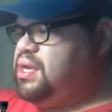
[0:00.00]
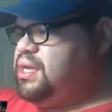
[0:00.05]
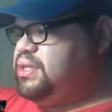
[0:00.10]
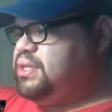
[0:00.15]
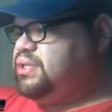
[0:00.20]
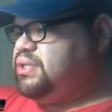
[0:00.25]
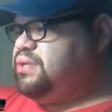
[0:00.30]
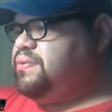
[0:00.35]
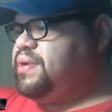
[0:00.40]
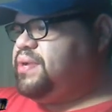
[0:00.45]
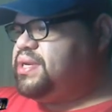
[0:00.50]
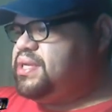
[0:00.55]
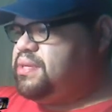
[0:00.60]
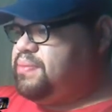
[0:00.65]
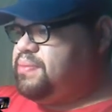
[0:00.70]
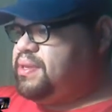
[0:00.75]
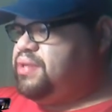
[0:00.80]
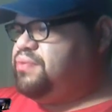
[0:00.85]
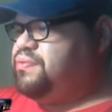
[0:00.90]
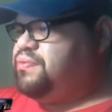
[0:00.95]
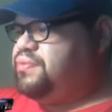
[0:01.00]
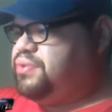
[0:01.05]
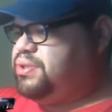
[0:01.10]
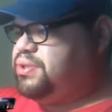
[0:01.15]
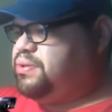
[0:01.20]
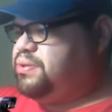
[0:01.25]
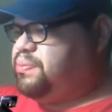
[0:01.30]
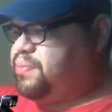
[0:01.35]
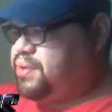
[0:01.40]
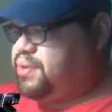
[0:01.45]
is directed by the
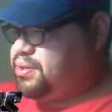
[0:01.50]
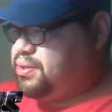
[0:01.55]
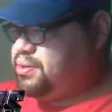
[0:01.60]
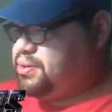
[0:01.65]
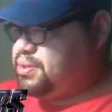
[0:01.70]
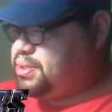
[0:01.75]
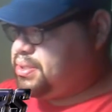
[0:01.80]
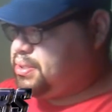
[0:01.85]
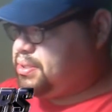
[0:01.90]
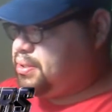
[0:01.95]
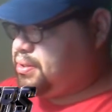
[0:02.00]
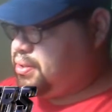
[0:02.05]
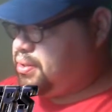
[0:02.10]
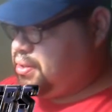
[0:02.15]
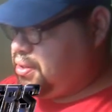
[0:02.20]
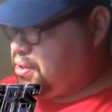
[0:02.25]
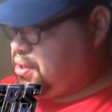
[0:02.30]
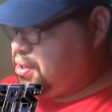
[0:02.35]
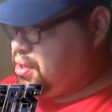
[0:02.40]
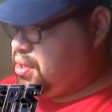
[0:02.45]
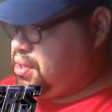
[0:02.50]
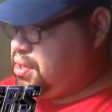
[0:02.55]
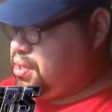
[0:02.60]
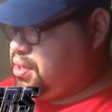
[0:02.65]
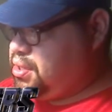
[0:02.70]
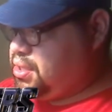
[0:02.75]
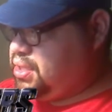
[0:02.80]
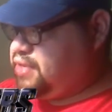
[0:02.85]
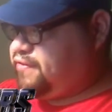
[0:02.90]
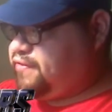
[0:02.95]
Russo brothers.
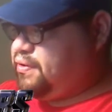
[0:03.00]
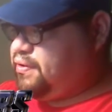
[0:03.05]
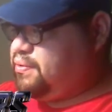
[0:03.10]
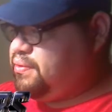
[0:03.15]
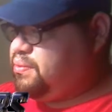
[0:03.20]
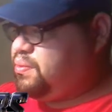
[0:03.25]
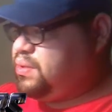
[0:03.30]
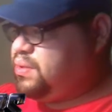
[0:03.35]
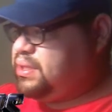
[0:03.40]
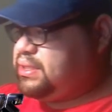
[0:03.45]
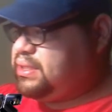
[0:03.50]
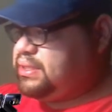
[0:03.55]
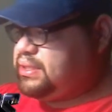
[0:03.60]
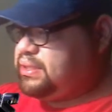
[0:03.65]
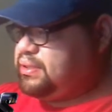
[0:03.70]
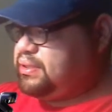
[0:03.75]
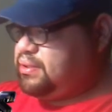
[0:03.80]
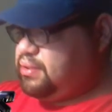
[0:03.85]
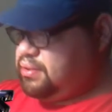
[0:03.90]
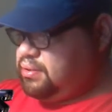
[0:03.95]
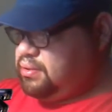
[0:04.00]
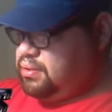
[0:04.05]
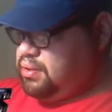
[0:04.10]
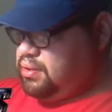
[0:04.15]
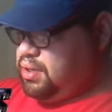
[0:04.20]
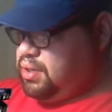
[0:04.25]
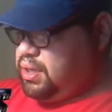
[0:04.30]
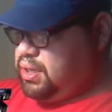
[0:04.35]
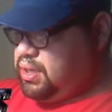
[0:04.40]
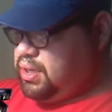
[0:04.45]
This film was.
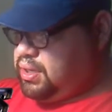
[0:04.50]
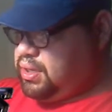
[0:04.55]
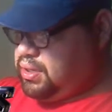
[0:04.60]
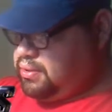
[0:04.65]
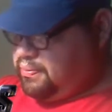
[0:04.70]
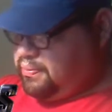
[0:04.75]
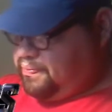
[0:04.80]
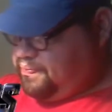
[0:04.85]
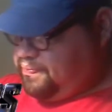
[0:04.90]
Uh,